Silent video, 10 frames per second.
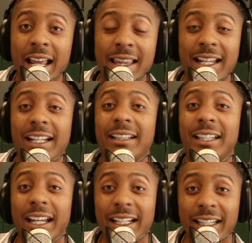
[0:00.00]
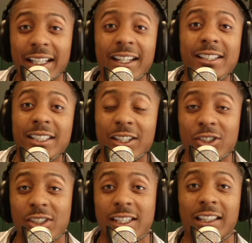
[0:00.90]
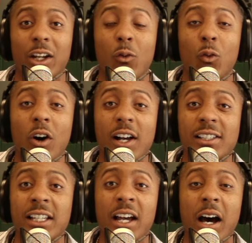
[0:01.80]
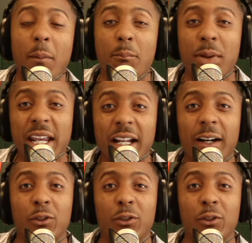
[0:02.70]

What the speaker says: that it did get contentious, that there was a bit of